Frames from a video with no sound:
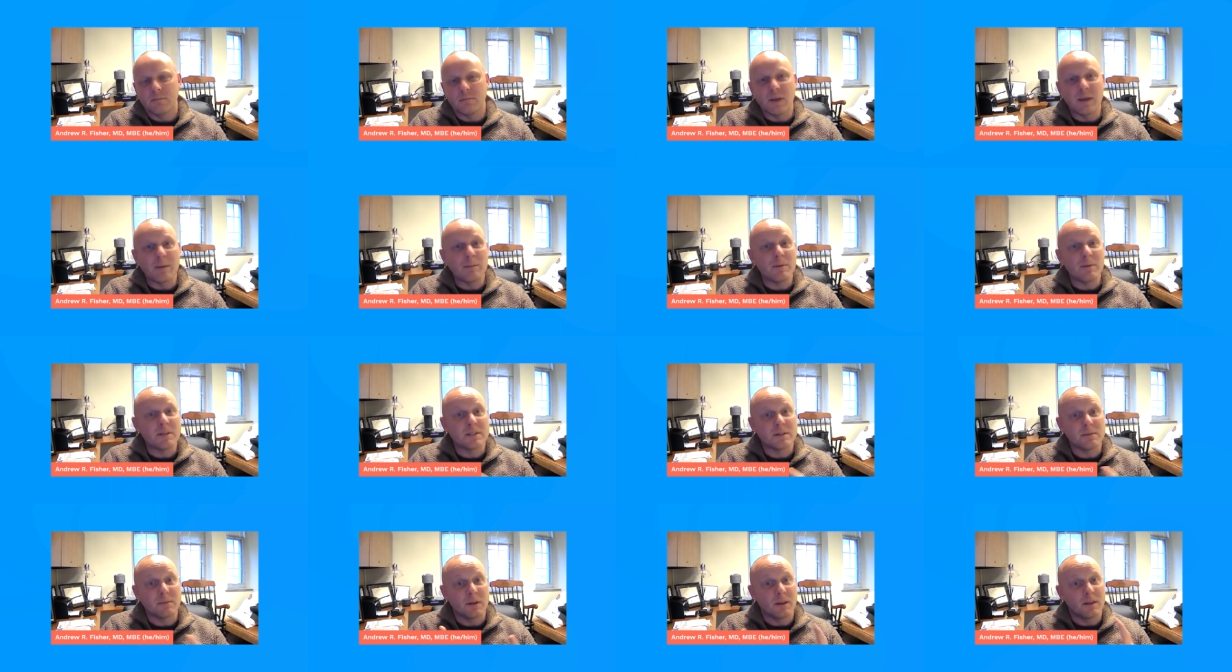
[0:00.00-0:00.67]

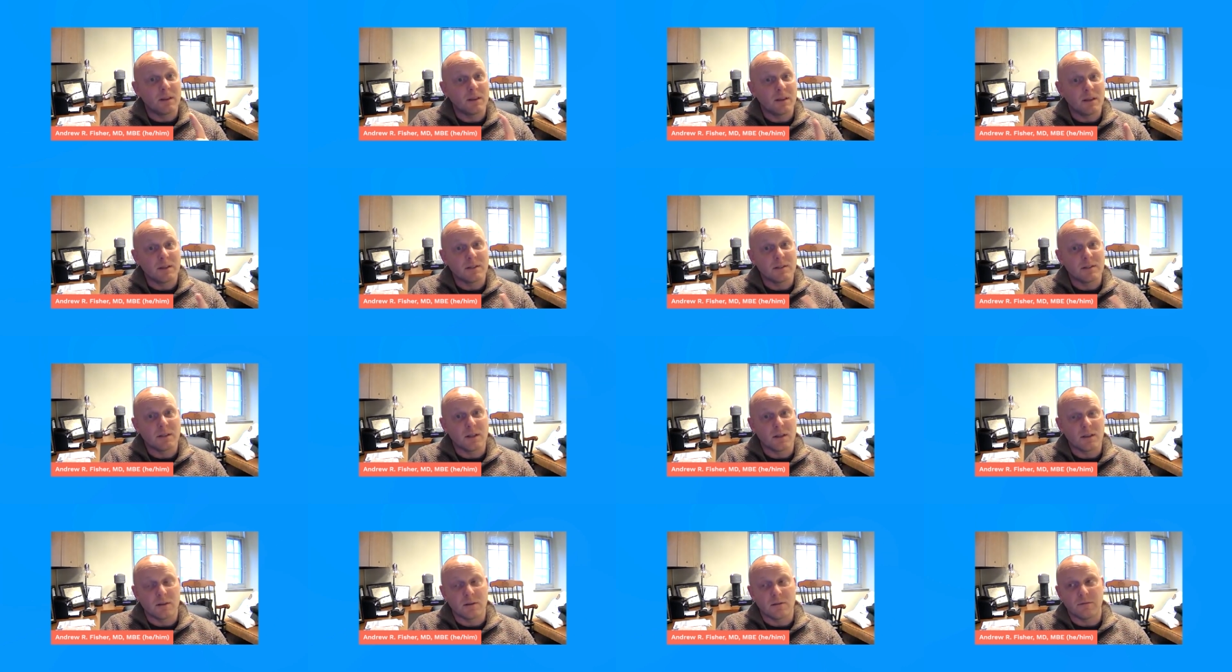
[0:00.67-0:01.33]
maybe some of the
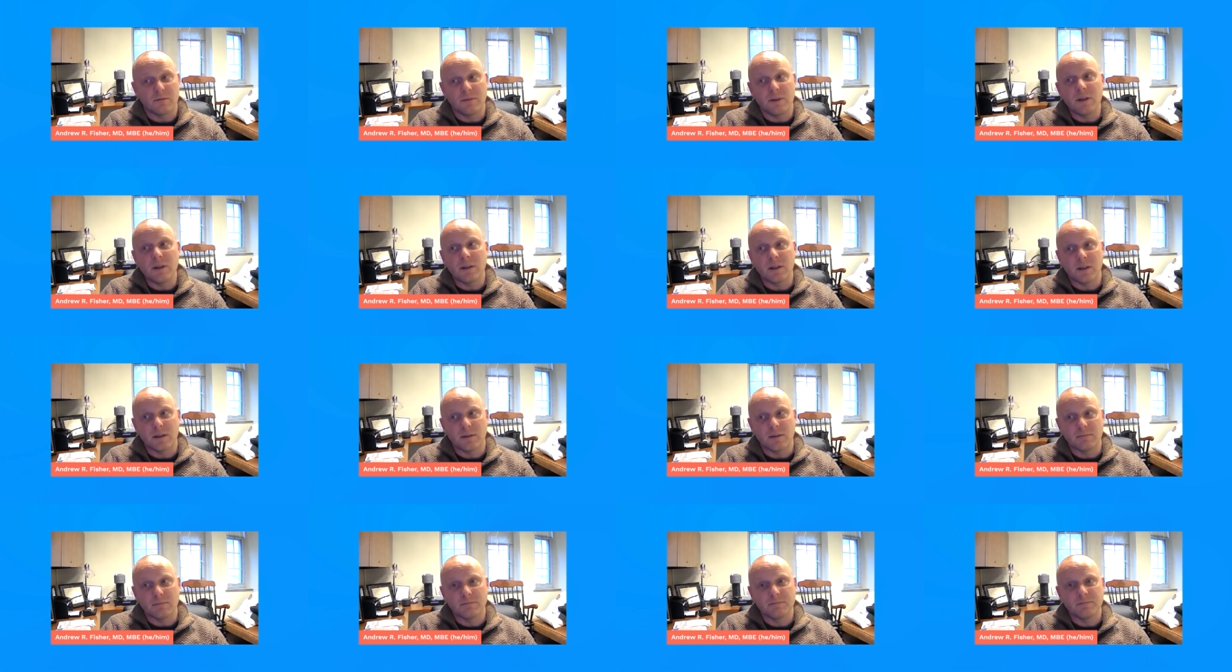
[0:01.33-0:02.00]
things that they're
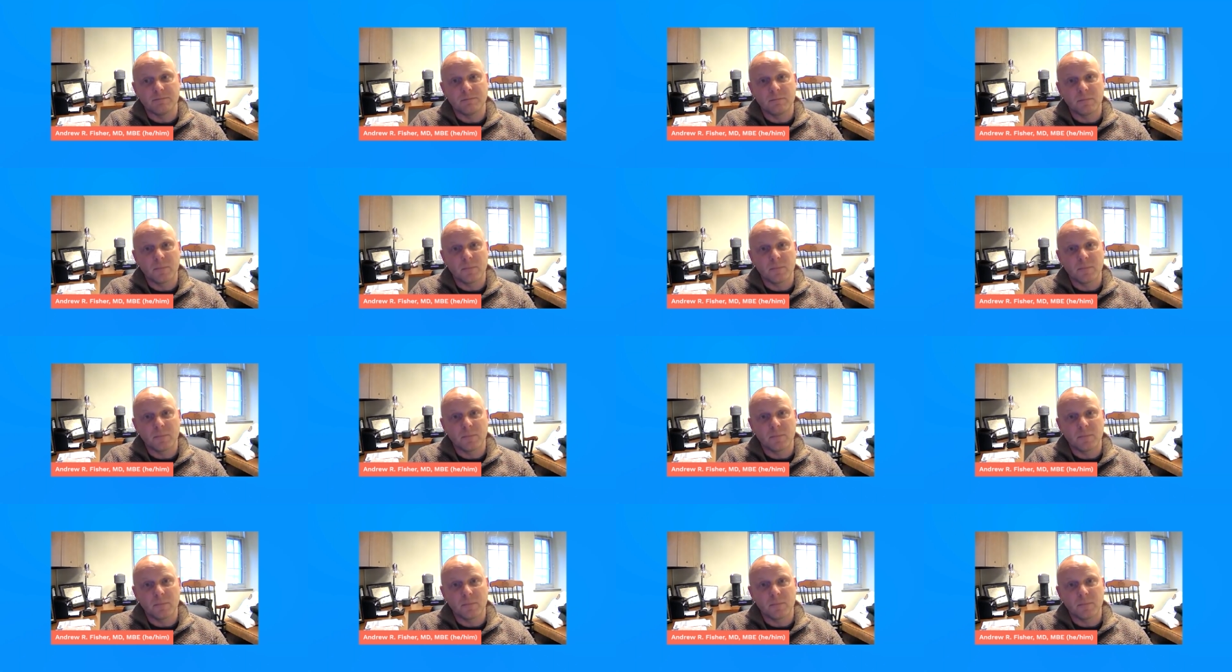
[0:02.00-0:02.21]
feeling